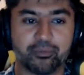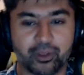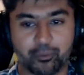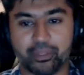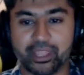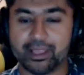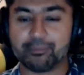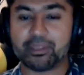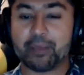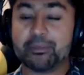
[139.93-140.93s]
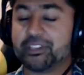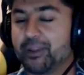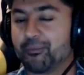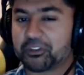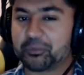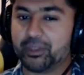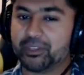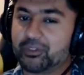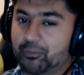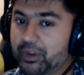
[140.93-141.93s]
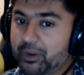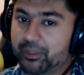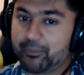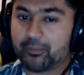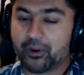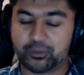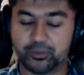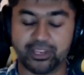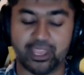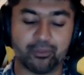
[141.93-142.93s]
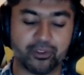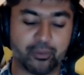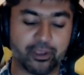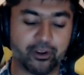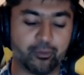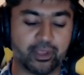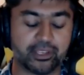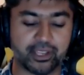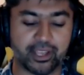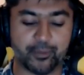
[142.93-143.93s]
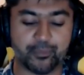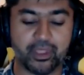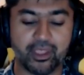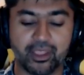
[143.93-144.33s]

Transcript: I'm assigned marksman, so I'm trying to play my marksman game a little better. But I'm